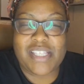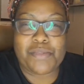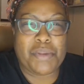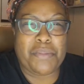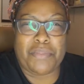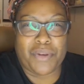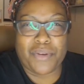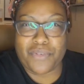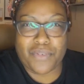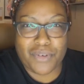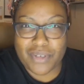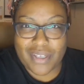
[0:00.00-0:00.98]
be
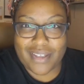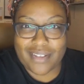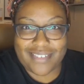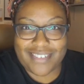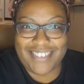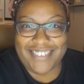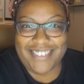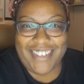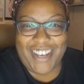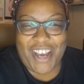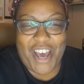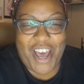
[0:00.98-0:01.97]
beautiful together.
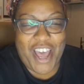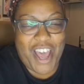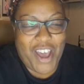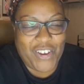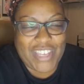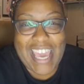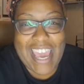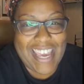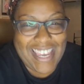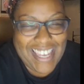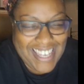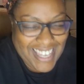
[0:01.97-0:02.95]

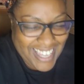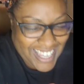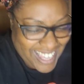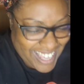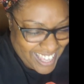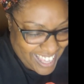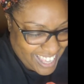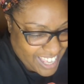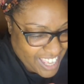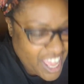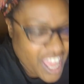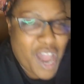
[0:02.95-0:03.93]
Okay.
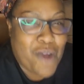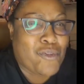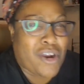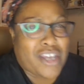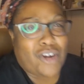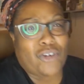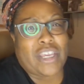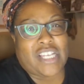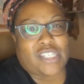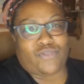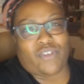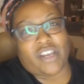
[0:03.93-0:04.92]
I'm working on
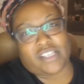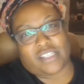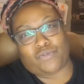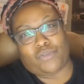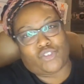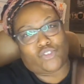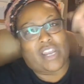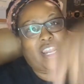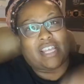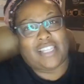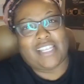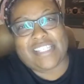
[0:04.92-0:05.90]
catchphrases. We'll
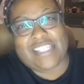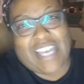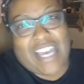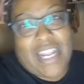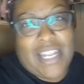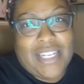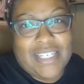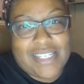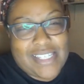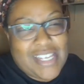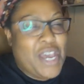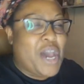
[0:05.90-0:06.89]
try that. Let's see how that
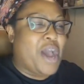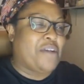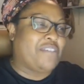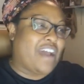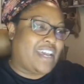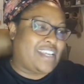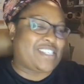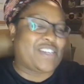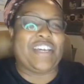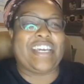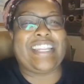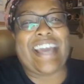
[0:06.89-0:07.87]
looks. All right.
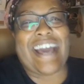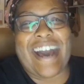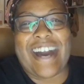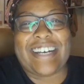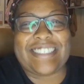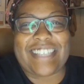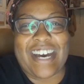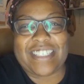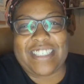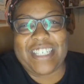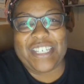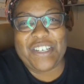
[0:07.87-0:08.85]
So anyhow, I'll
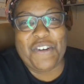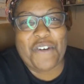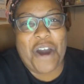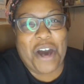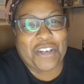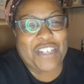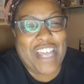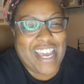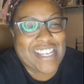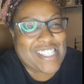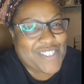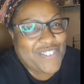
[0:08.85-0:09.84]
talk to you all
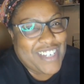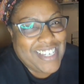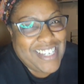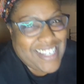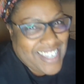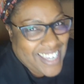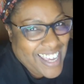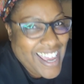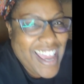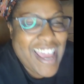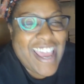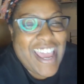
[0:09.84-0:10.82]
next week,
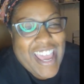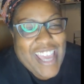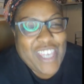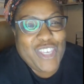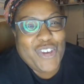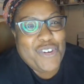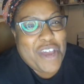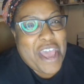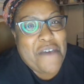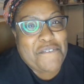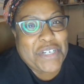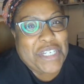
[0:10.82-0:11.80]
and you
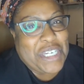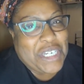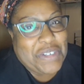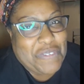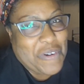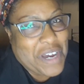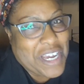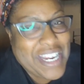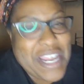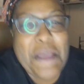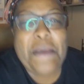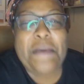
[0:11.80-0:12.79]
have a good one.
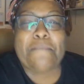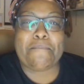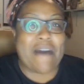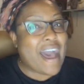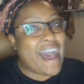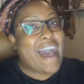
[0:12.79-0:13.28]
Bye.